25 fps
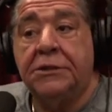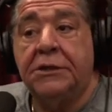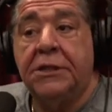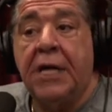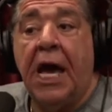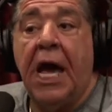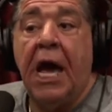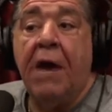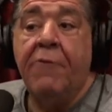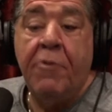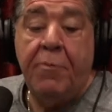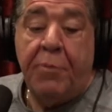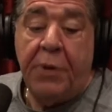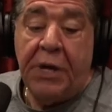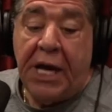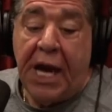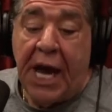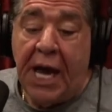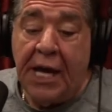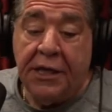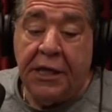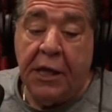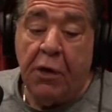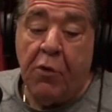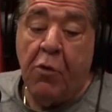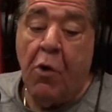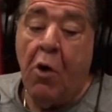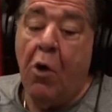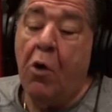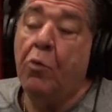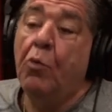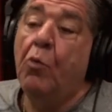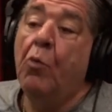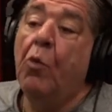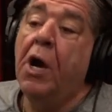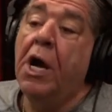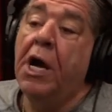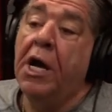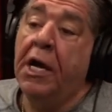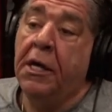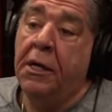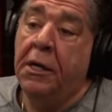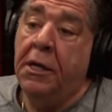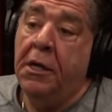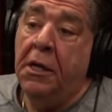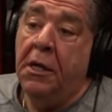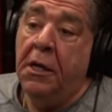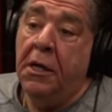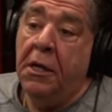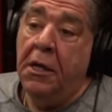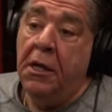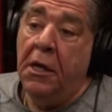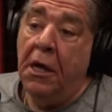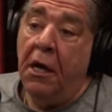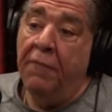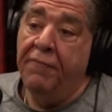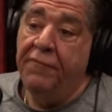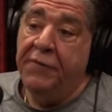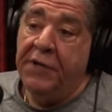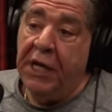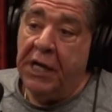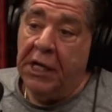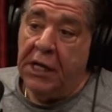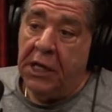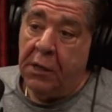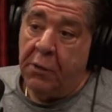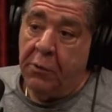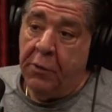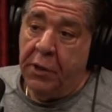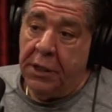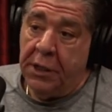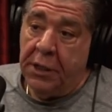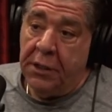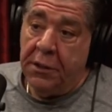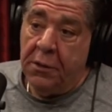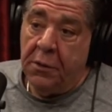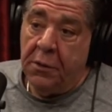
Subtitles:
that, everybody had their own way of dealing with it.